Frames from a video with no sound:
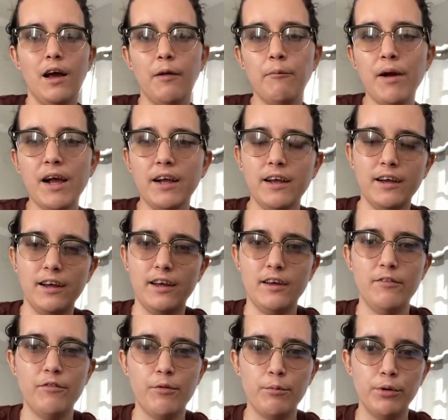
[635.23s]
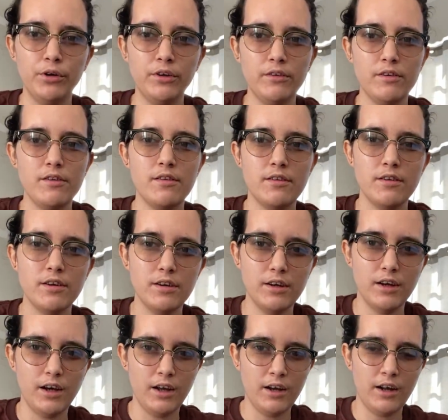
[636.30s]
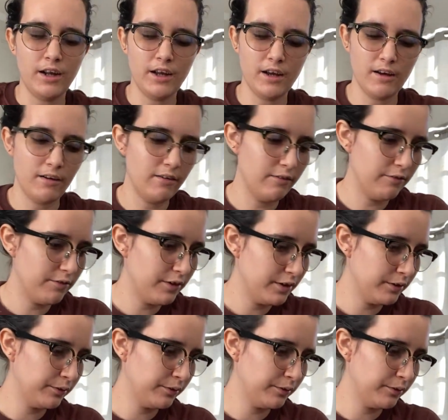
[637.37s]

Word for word: I'm back. I have the books and I have